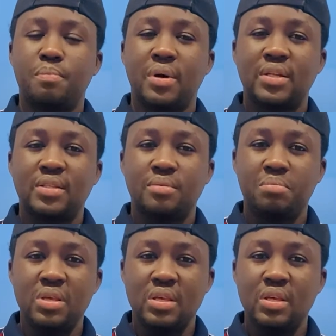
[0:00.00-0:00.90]
part
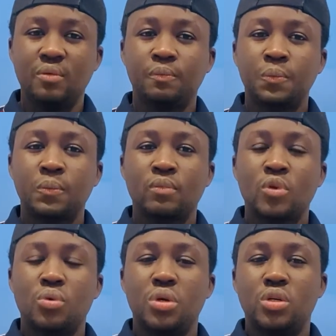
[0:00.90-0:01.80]
B,
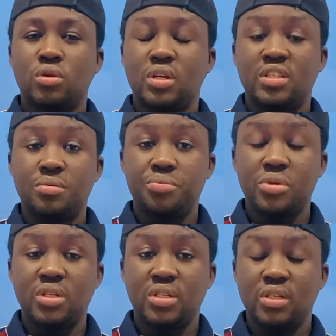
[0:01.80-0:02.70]
which is on a separate
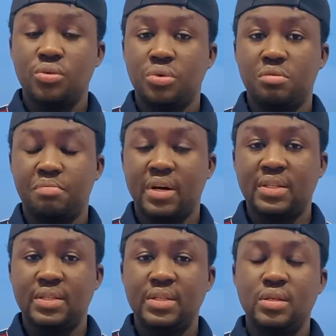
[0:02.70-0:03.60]
sheet with part
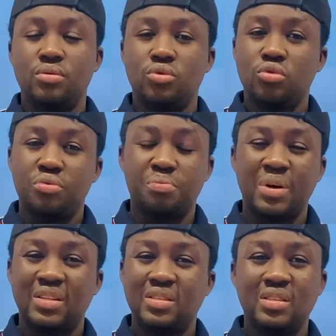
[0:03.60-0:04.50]
C. So
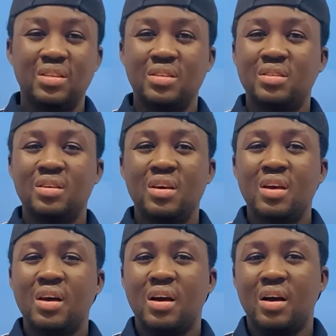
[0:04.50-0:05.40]
part C is
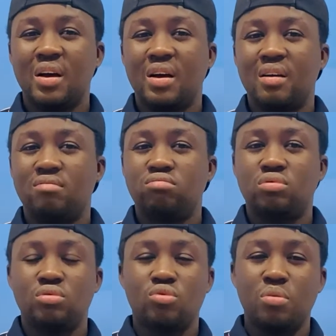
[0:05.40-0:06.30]

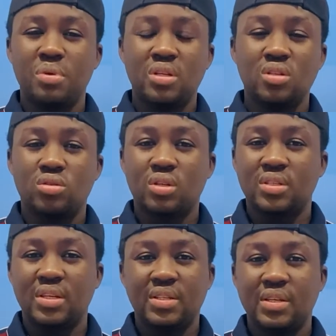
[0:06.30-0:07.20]
completing short
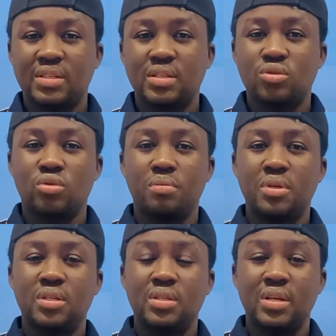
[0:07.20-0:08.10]
sentences,
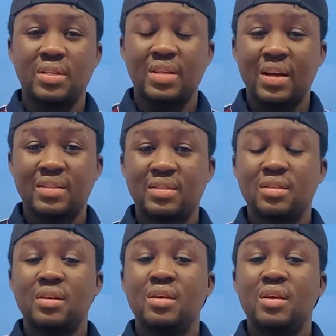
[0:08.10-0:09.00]
completing a task,
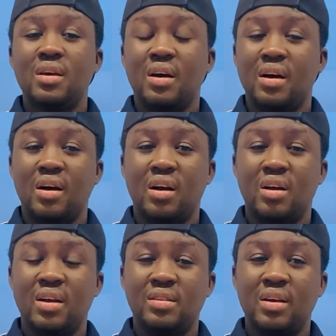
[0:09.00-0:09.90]

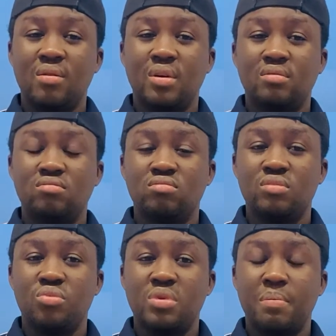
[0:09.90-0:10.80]
and that one,
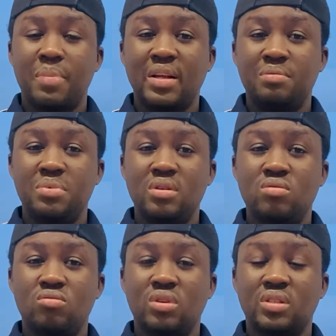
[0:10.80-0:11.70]
the part B
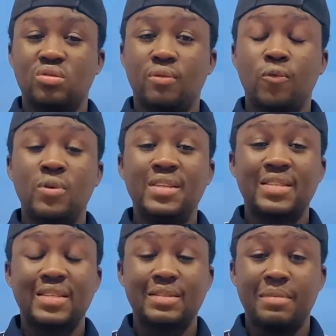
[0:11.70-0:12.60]
consists of only
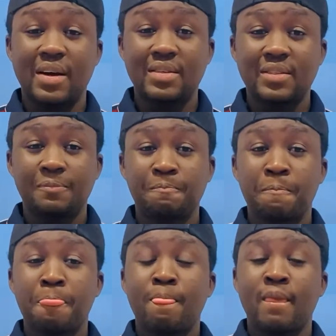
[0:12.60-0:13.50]
6 marks.
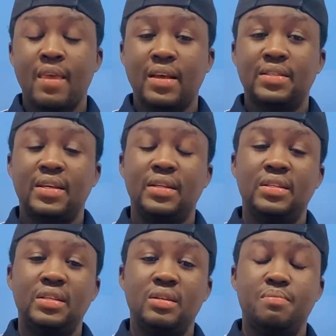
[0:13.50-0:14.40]
Yes, and
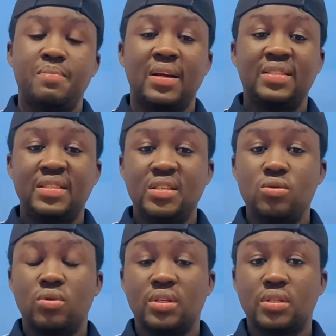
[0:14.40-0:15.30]
the part C
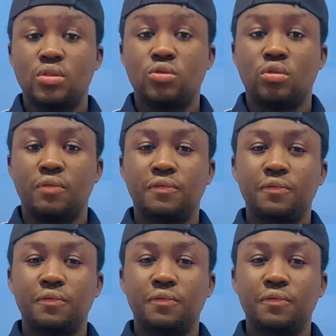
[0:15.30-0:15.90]
consists of